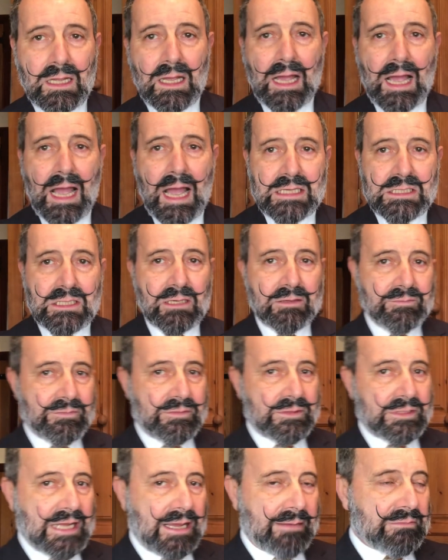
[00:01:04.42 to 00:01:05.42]
as I've
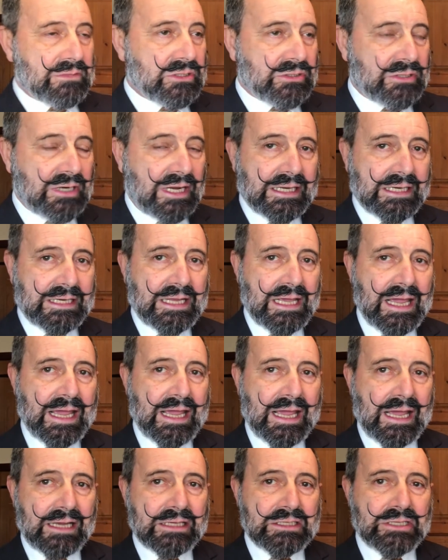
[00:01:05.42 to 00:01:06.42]
demonstrated
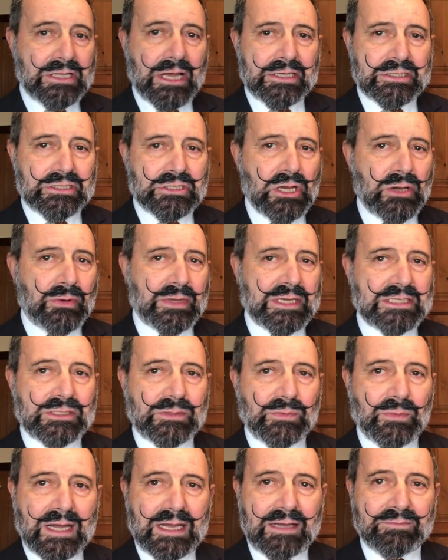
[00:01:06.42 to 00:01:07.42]
here, there's no easy
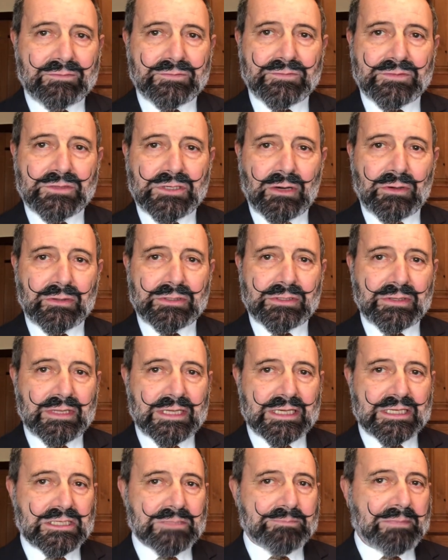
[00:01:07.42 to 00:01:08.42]
way of showing you
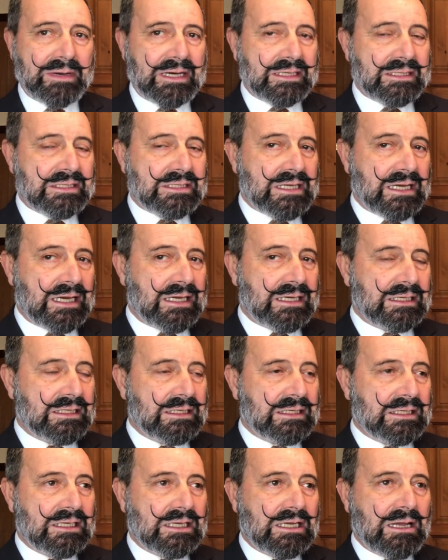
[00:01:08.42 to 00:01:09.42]
this, but
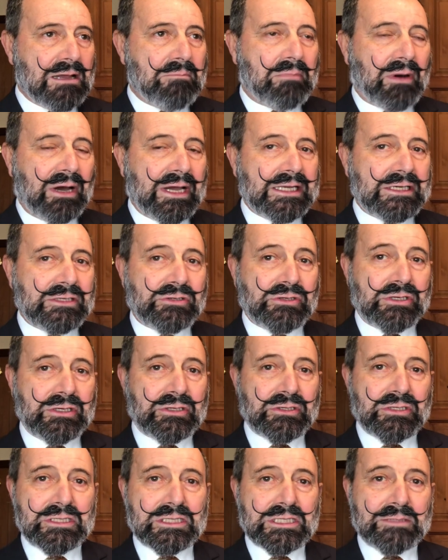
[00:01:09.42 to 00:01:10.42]
by
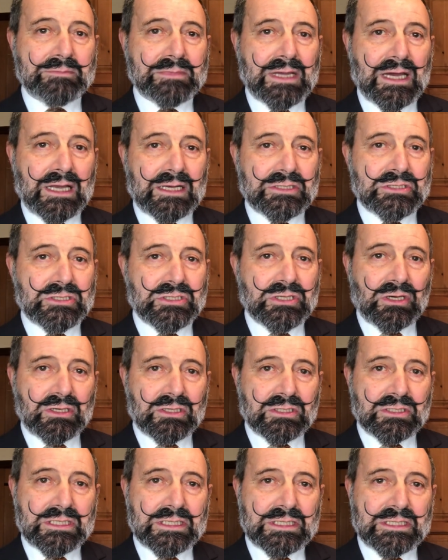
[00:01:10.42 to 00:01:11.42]
introducing some coloured
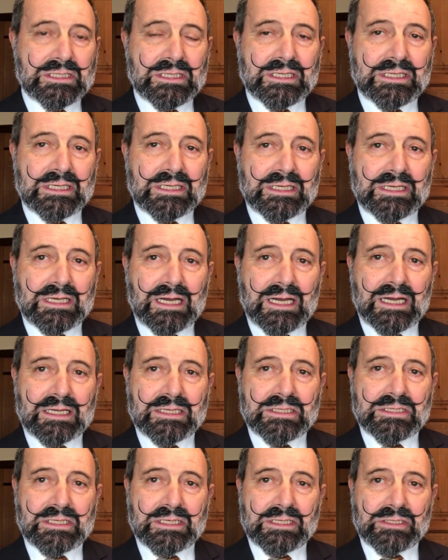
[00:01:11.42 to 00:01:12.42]
socks into the
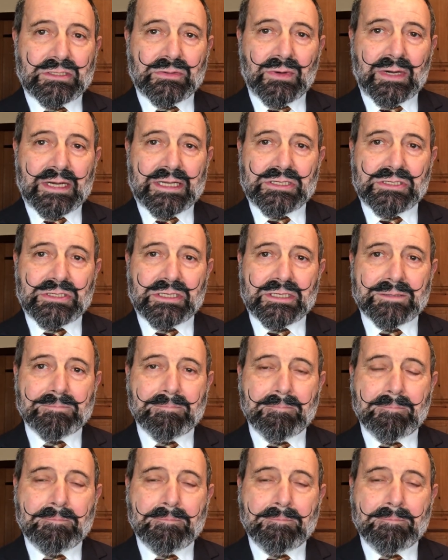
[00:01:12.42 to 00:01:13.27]
situation,